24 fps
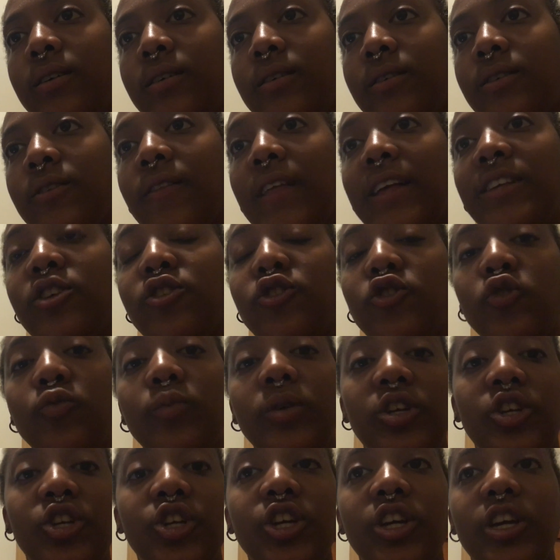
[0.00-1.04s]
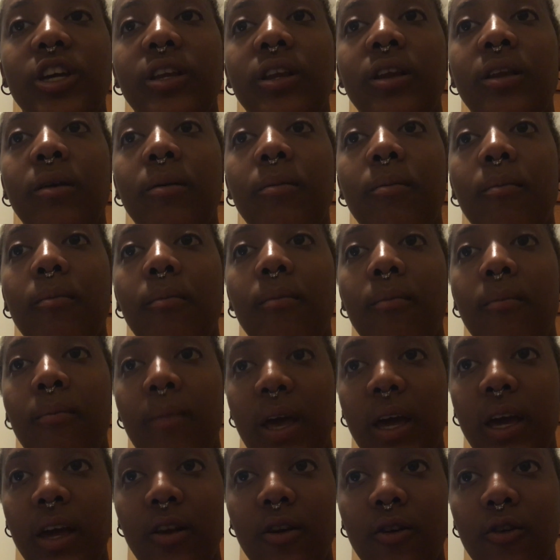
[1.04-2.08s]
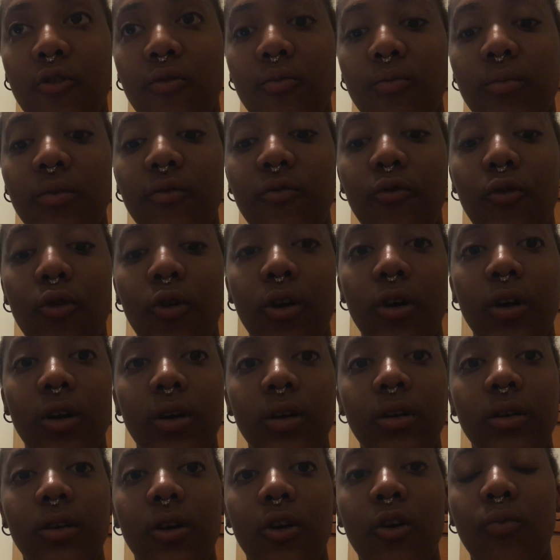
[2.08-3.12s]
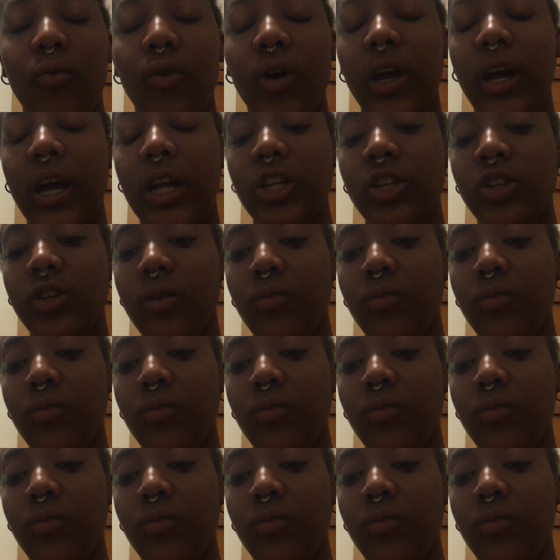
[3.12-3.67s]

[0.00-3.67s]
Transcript: So that's assuming she can make it home before oh boy catches